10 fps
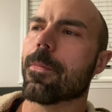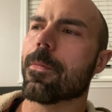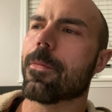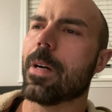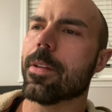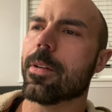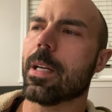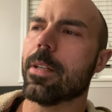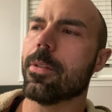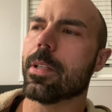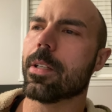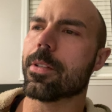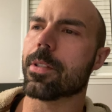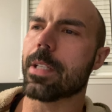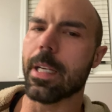Father, I don't
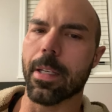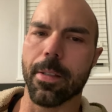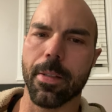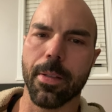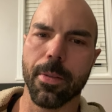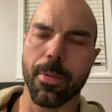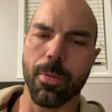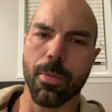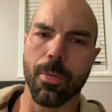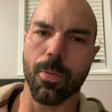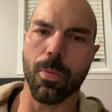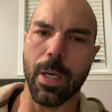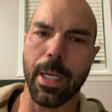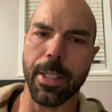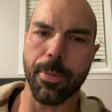understand
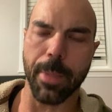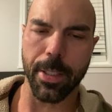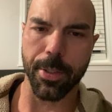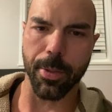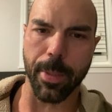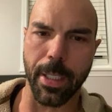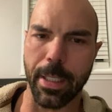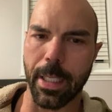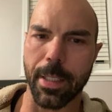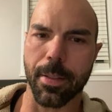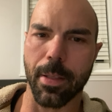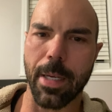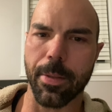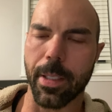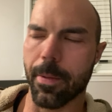why you make so many days
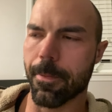cloudy.